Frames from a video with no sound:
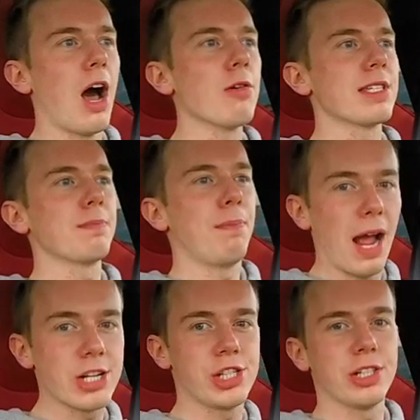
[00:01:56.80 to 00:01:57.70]

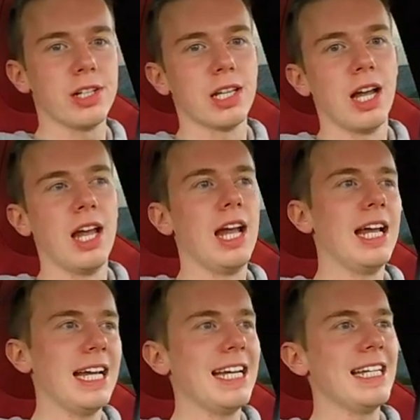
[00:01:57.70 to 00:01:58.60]
special
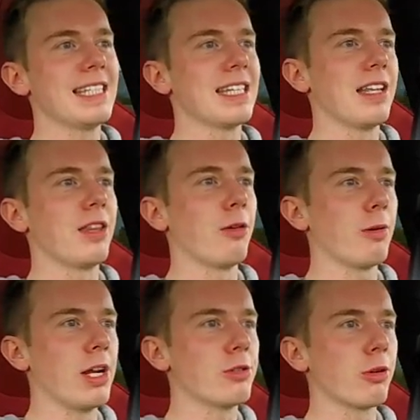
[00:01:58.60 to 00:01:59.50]
is the
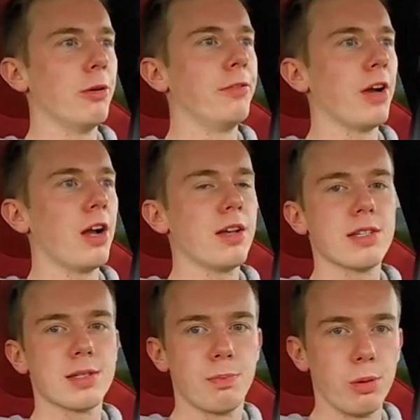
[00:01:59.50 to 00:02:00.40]
Range Rover
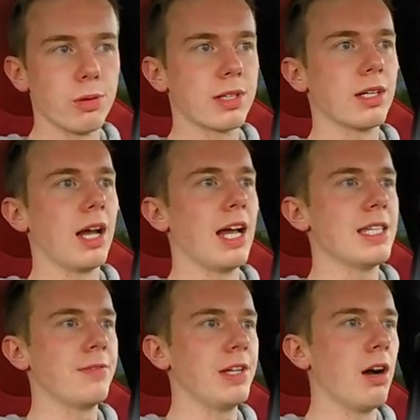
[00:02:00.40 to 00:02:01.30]
Sport
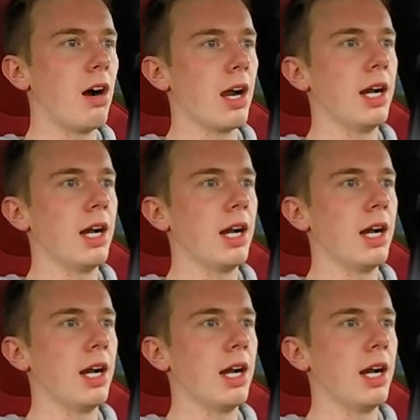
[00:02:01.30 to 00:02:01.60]
SVR.